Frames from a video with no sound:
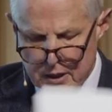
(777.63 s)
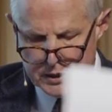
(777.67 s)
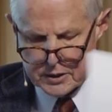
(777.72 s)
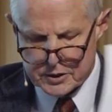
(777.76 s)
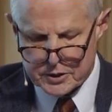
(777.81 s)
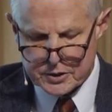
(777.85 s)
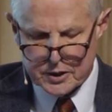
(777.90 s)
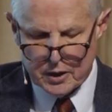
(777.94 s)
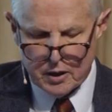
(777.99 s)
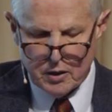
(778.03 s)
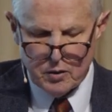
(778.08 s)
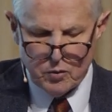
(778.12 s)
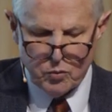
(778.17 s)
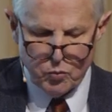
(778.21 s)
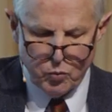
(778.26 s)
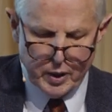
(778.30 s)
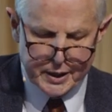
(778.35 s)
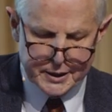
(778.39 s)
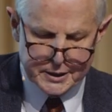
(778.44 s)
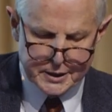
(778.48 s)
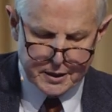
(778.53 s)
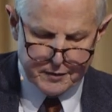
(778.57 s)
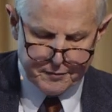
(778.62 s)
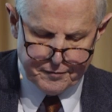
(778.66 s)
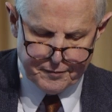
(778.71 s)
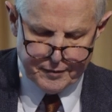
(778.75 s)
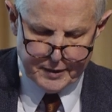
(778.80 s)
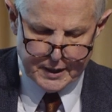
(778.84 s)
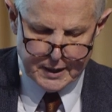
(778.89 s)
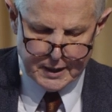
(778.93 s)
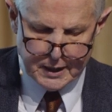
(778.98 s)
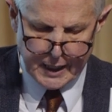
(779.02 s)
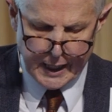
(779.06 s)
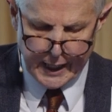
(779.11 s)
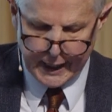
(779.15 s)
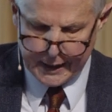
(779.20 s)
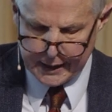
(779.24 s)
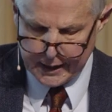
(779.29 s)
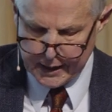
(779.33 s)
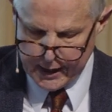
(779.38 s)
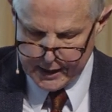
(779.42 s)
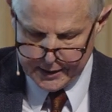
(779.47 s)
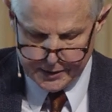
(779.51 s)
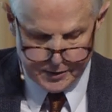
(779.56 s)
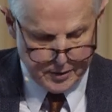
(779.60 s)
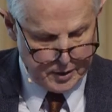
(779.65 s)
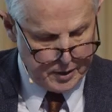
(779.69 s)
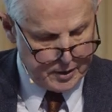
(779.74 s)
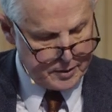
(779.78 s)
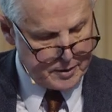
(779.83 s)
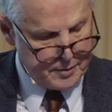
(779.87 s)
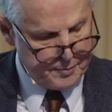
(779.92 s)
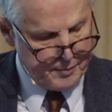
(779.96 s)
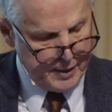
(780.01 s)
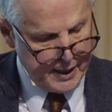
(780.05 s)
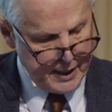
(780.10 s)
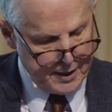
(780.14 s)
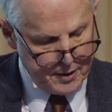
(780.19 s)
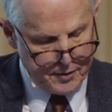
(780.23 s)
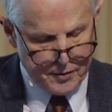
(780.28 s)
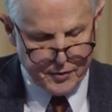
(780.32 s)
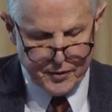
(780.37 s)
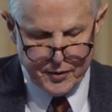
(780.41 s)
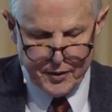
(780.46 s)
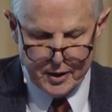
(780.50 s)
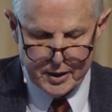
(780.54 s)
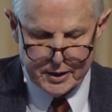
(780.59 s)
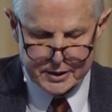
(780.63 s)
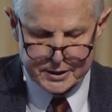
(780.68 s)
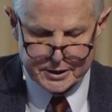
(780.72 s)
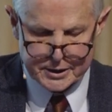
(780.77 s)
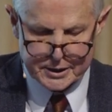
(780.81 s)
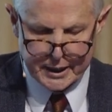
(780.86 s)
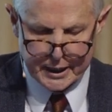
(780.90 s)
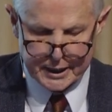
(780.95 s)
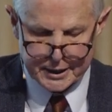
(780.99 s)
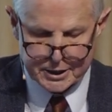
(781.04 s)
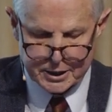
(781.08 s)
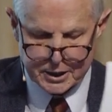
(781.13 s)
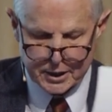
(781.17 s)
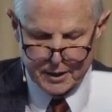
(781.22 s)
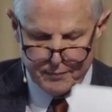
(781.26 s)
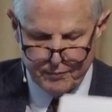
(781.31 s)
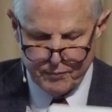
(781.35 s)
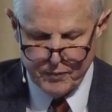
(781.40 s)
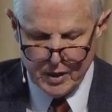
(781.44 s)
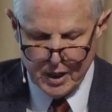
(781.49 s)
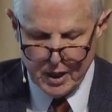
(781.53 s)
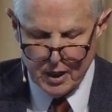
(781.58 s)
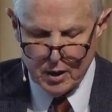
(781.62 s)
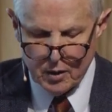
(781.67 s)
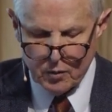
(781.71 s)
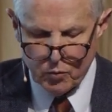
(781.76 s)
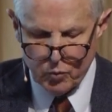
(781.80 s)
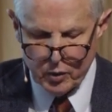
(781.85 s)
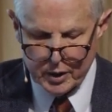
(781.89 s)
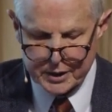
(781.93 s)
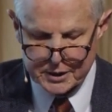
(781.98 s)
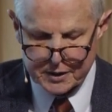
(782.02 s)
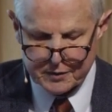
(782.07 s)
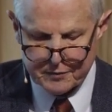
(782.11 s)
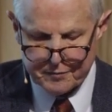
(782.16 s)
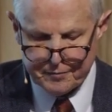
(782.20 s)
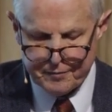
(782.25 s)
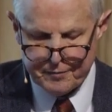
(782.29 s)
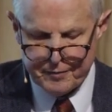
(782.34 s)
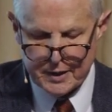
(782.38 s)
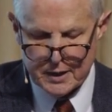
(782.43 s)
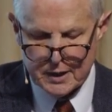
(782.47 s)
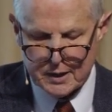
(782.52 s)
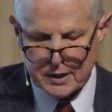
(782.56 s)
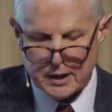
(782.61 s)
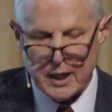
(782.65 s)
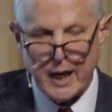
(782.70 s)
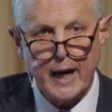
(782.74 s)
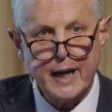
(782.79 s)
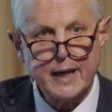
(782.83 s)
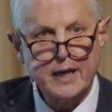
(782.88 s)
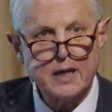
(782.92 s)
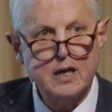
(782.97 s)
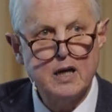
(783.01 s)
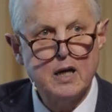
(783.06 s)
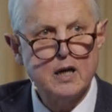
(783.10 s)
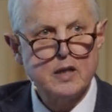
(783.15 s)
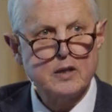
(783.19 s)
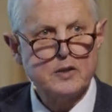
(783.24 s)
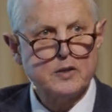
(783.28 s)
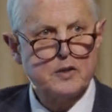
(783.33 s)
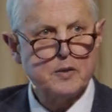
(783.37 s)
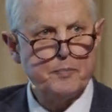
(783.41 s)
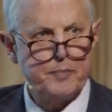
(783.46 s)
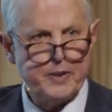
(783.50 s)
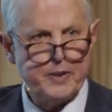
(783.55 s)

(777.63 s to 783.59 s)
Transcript: So what does it feel like? I turn to my third section. What does it feel like to